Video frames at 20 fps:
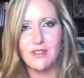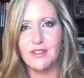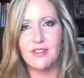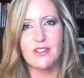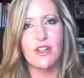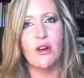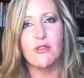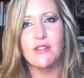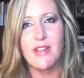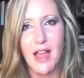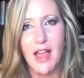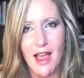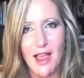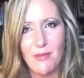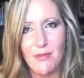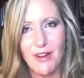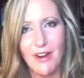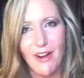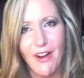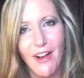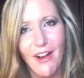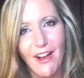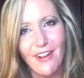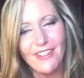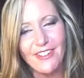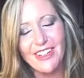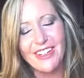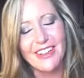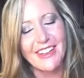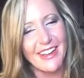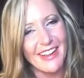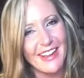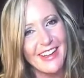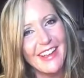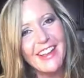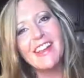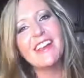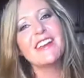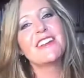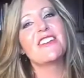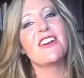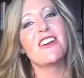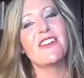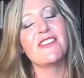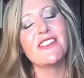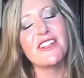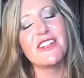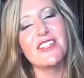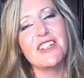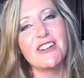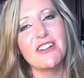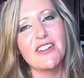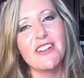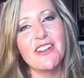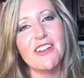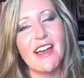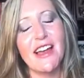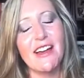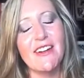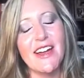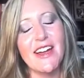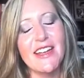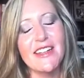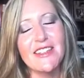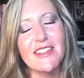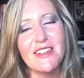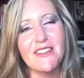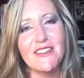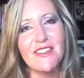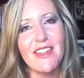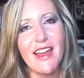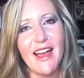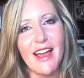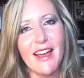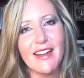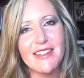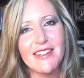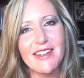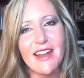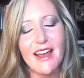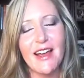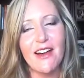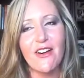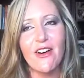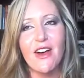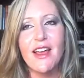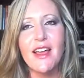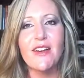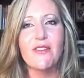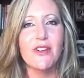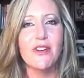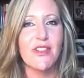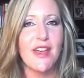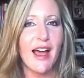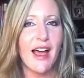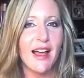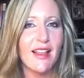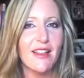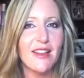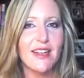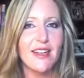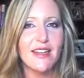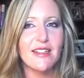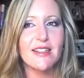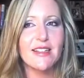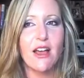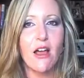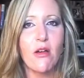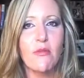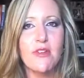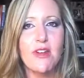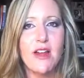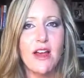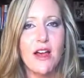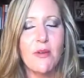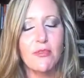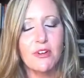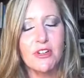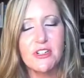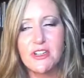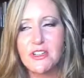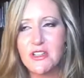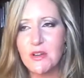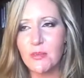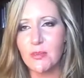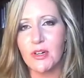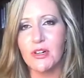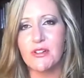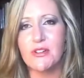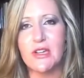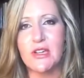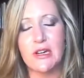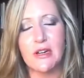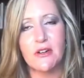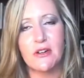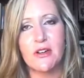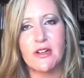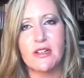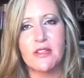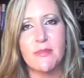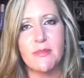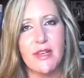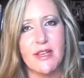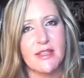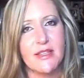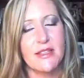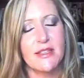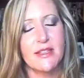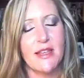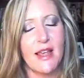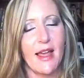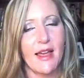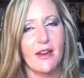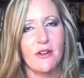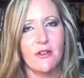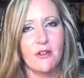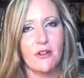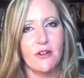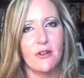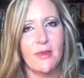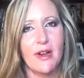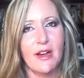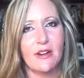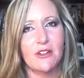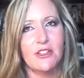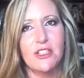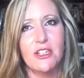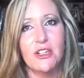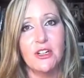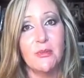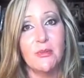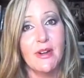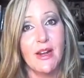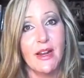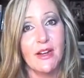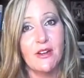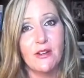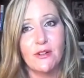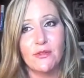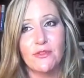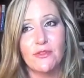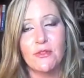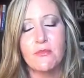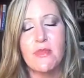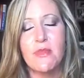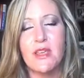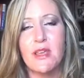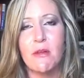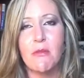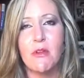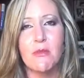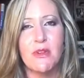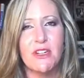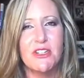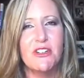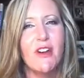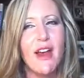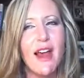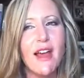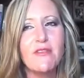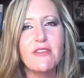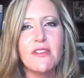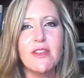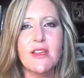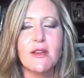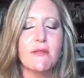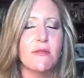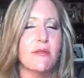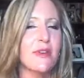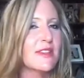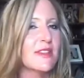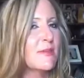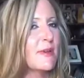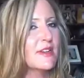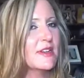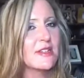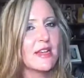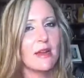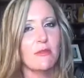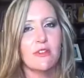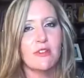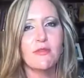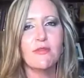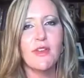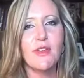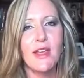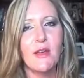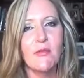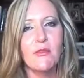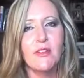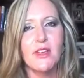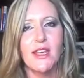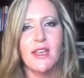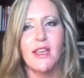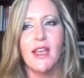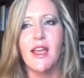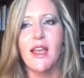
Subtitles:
no time at all, really. So I'm going to share with you how I do that. Now, with the holidays coming up, we're just approaching Christmas. I don't know about you, but I know for me, I'm going to be traveling, I'm going to be spending time with family,